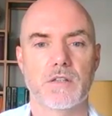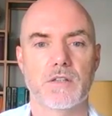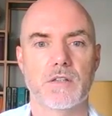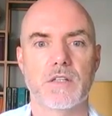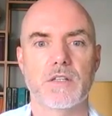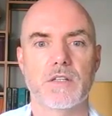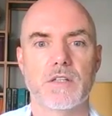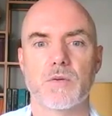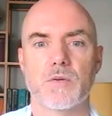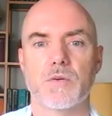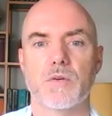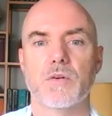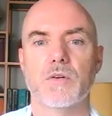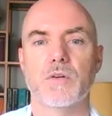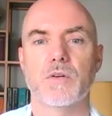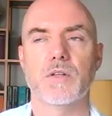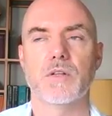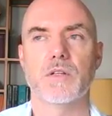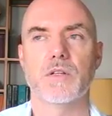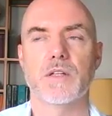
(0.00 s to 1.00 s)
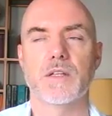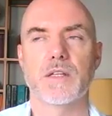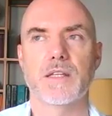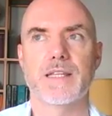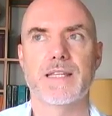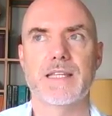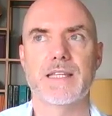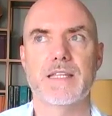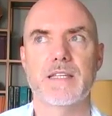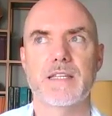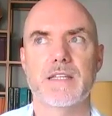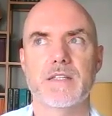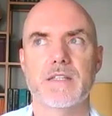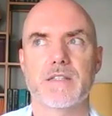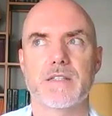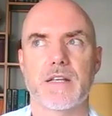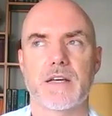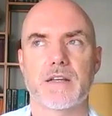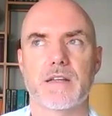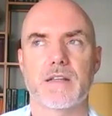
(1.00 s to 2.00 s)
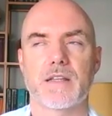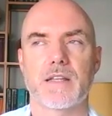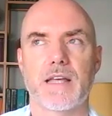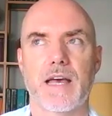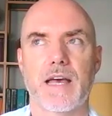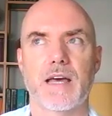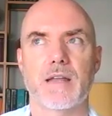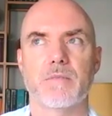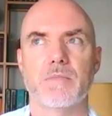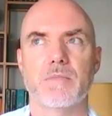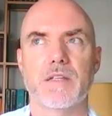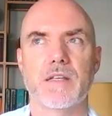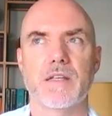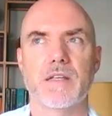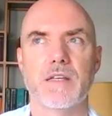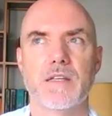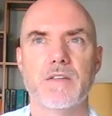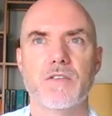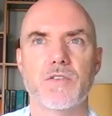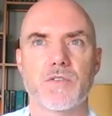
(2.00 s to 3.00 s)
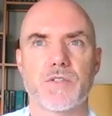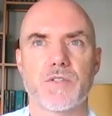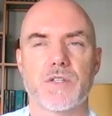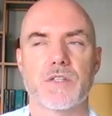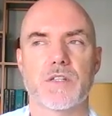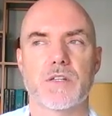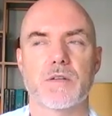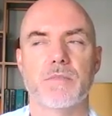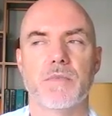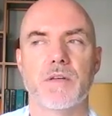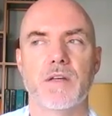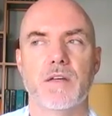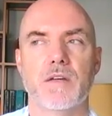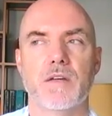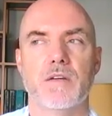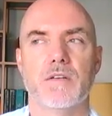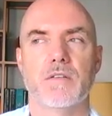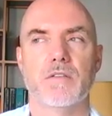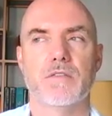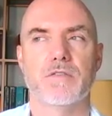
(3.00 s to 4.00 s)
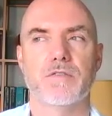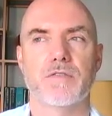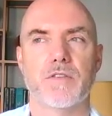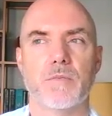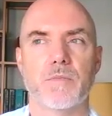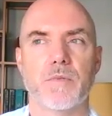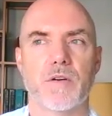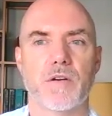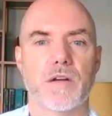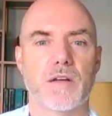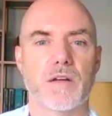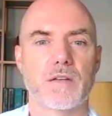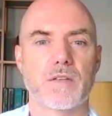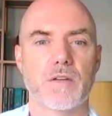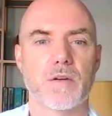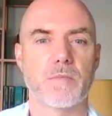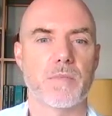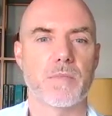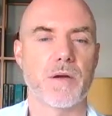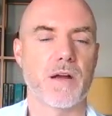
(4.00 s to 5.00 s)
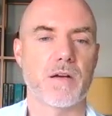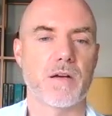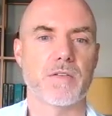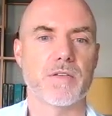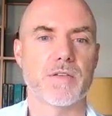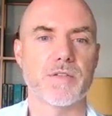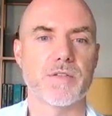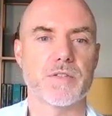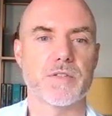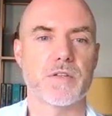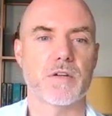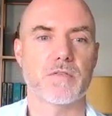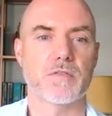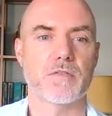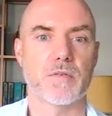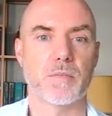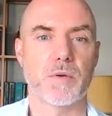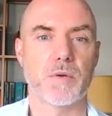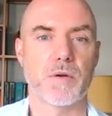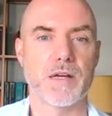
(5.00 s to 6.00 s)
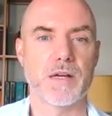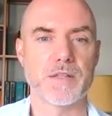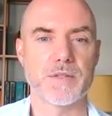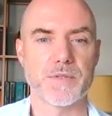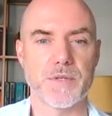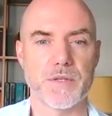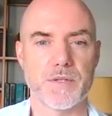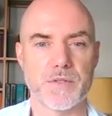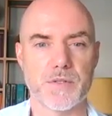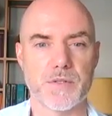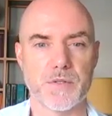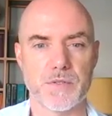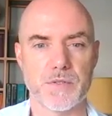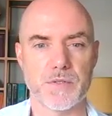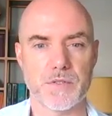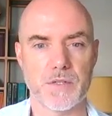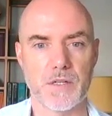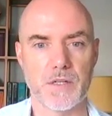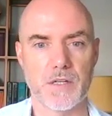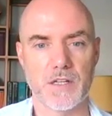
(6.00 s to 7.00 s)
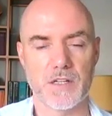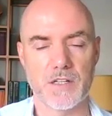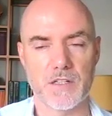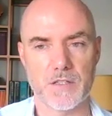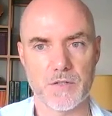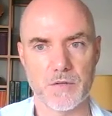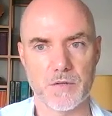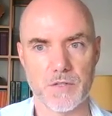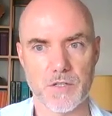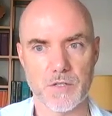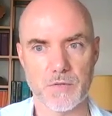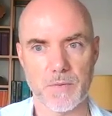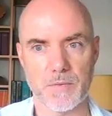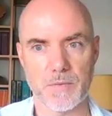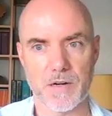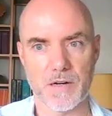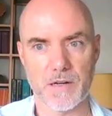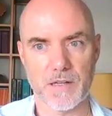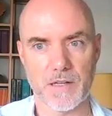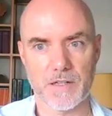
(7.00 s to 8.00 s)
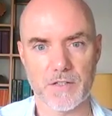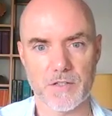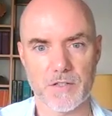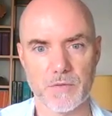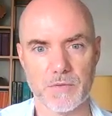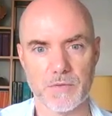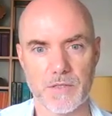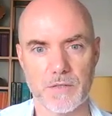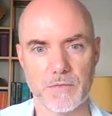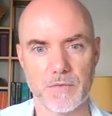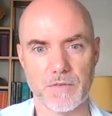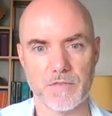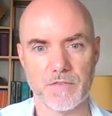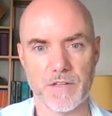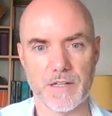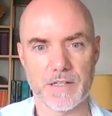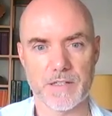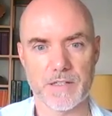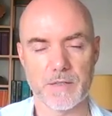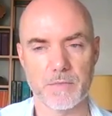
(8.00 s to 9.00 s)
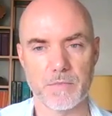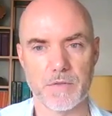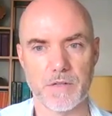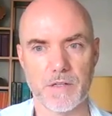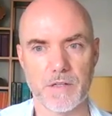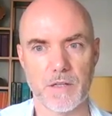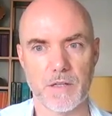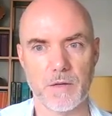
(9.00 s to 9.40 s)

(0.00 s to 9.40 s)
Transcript: These are all keys that can be in your system from your parents or from your ancestors. So in this webinar, I'd like to really reflect and bring